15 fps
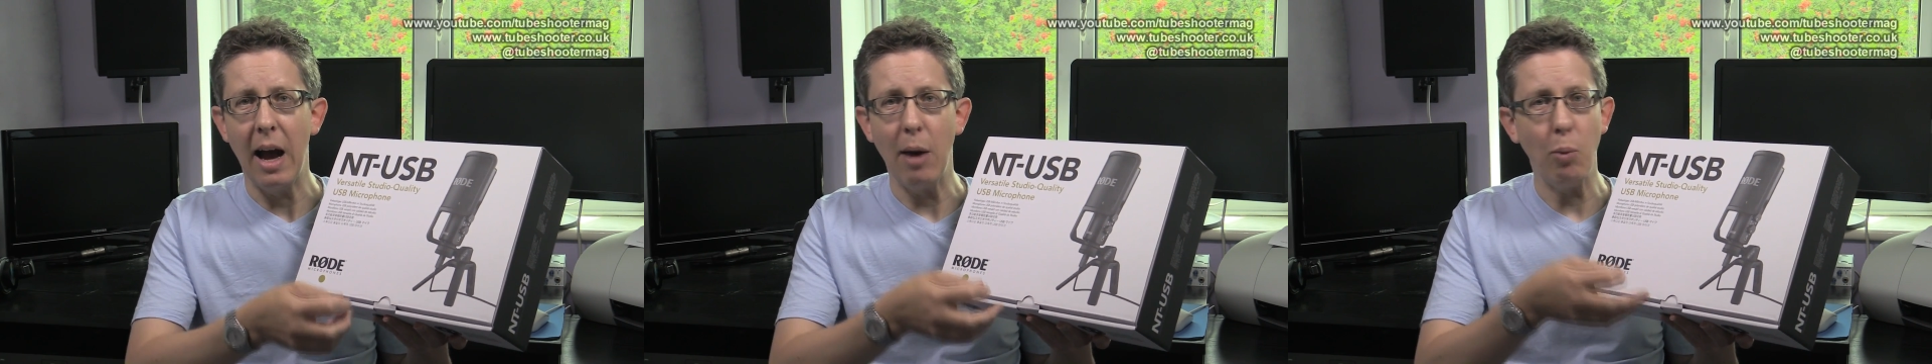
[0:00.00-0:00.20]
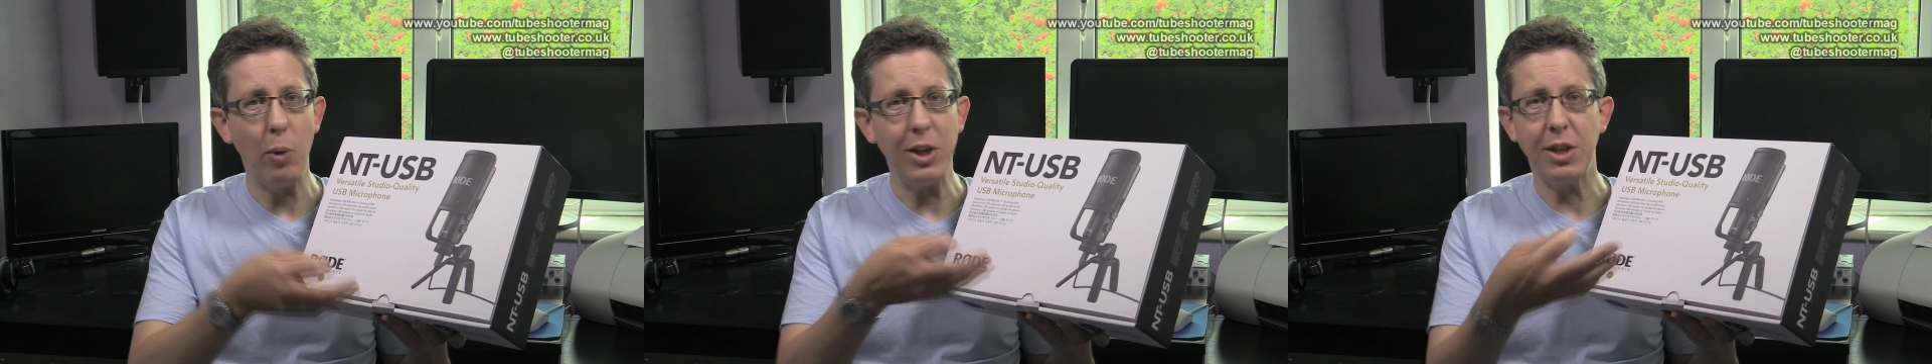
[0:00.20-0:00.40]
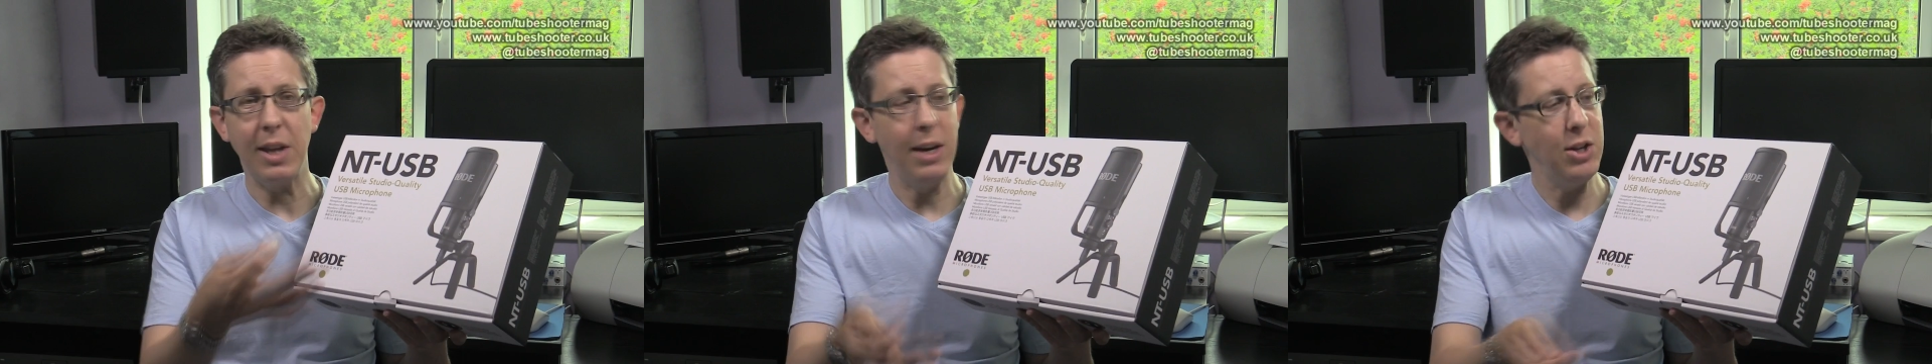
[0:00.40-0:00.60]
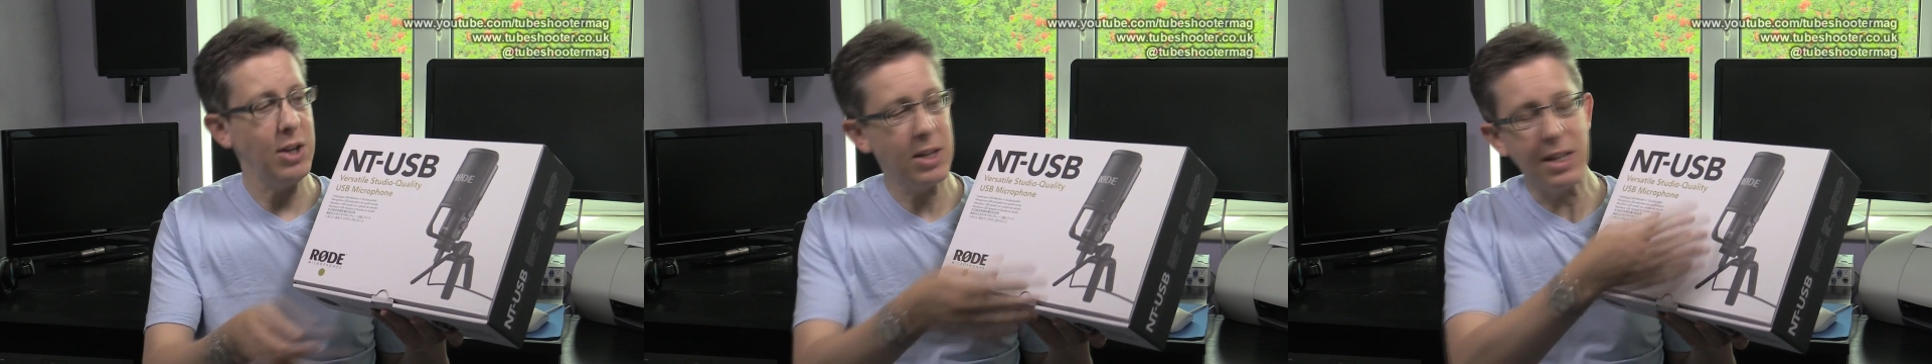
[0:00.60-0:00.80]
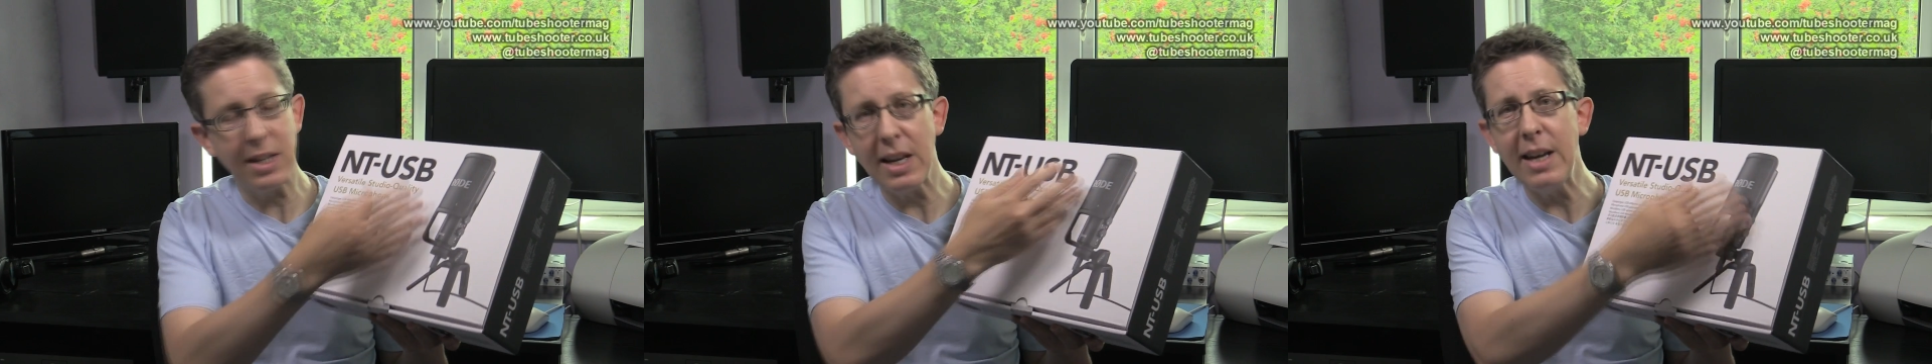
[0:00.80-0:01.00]
which then
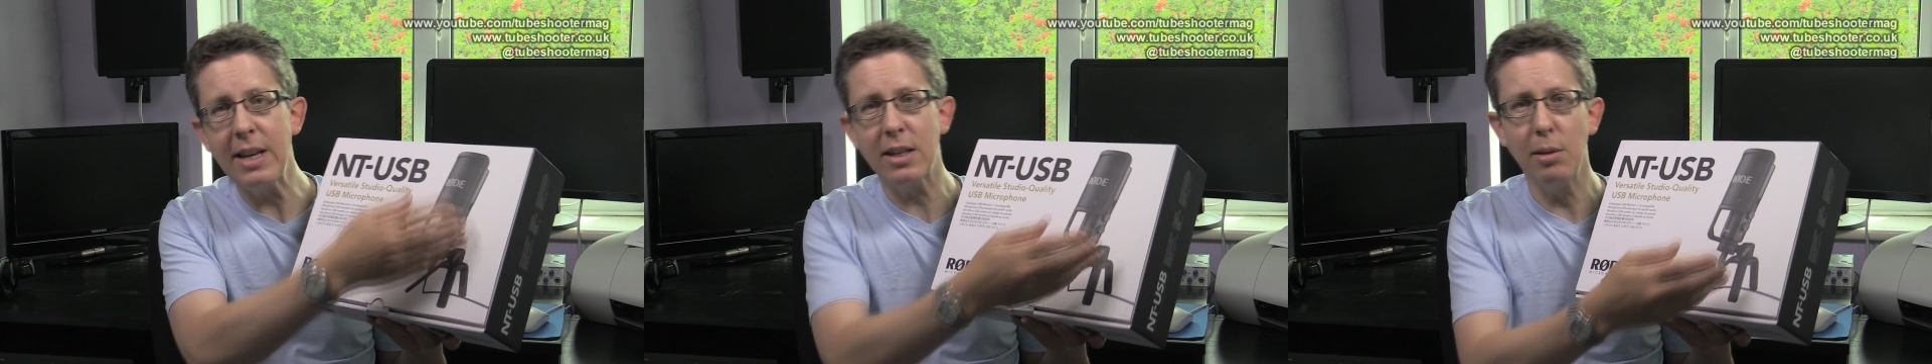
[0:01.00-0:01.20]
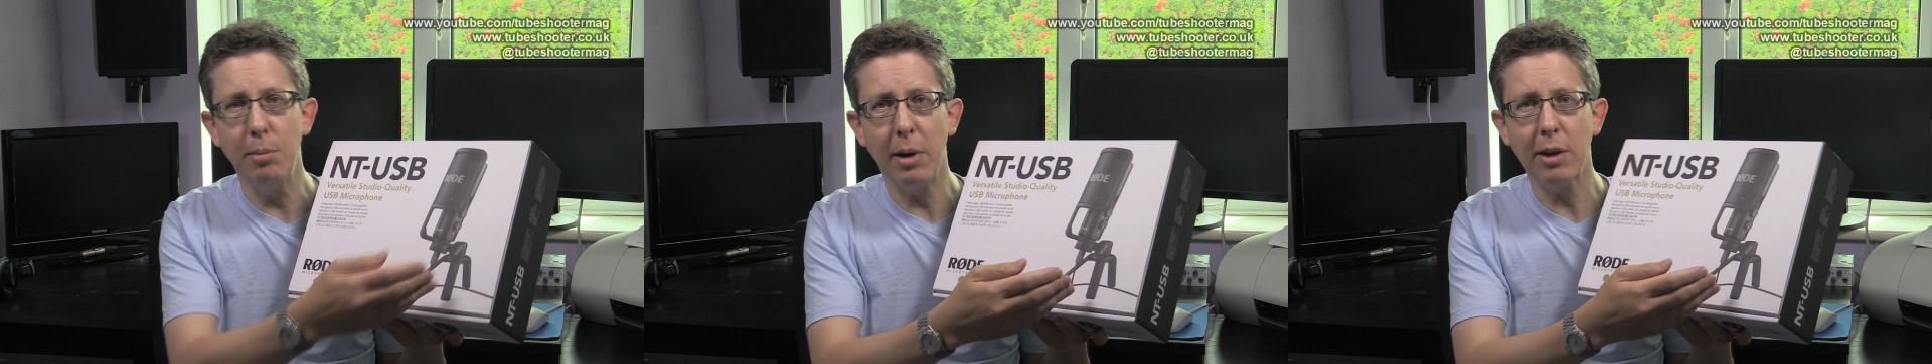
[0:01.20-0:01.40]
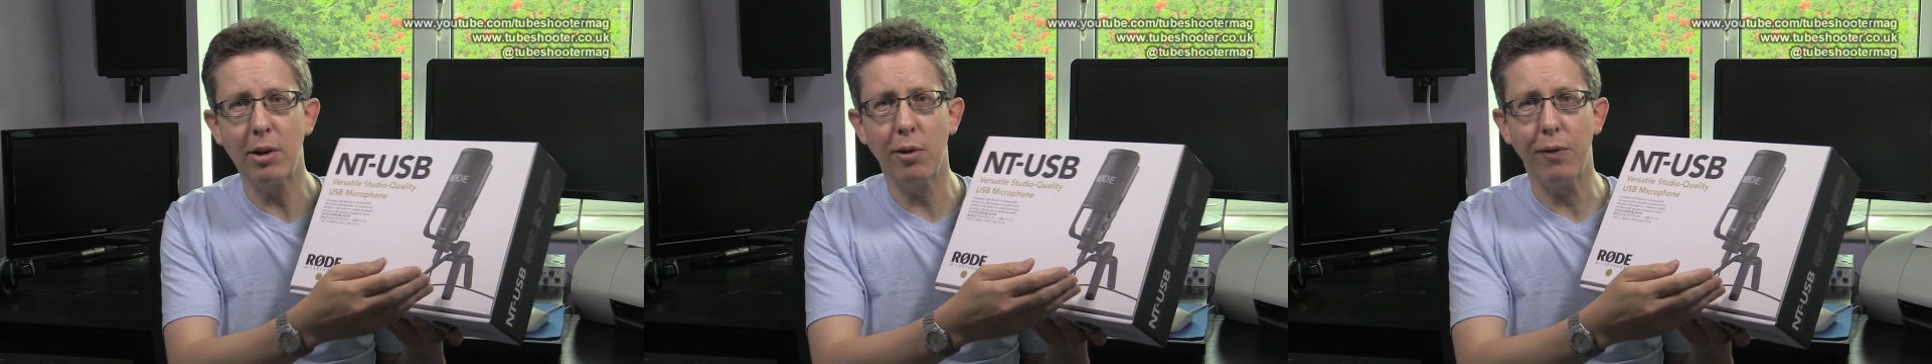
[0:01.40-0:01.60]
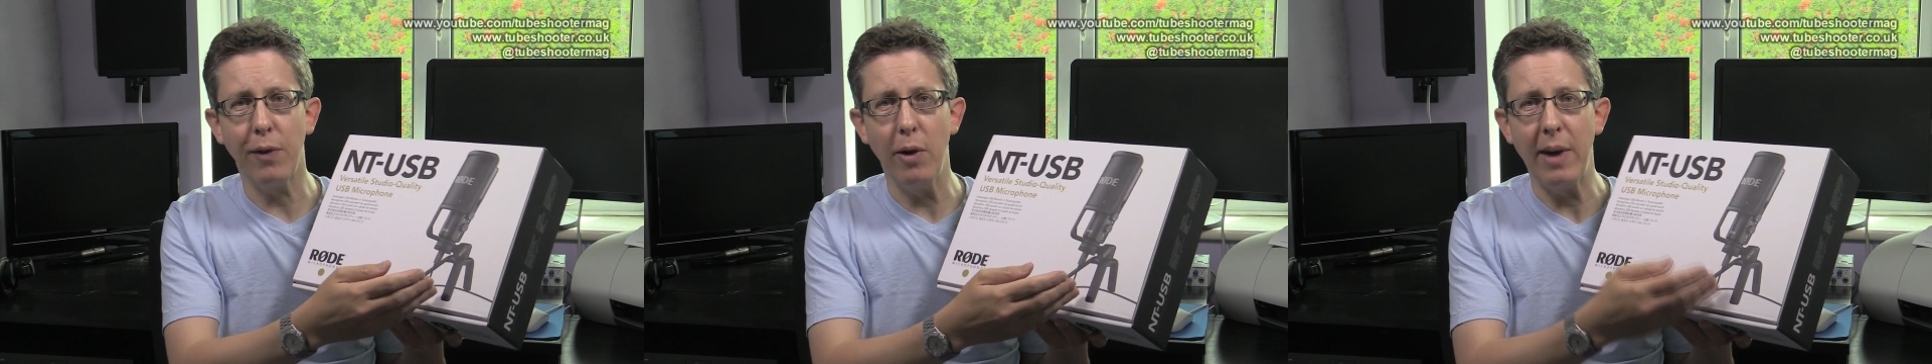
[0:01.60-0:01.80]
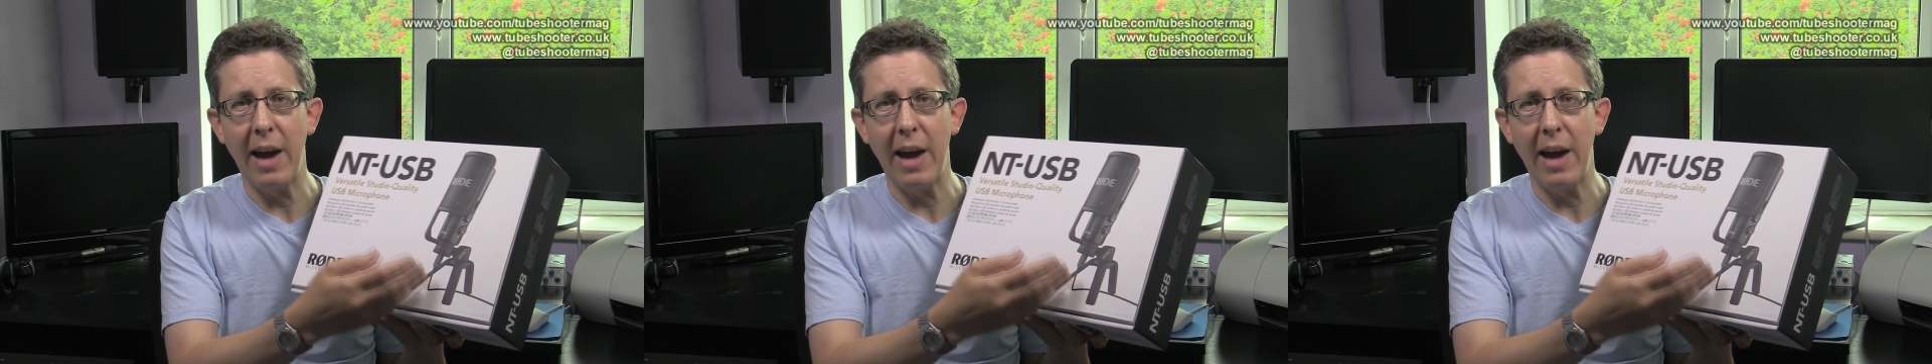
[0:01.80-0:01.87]
just sees the microphone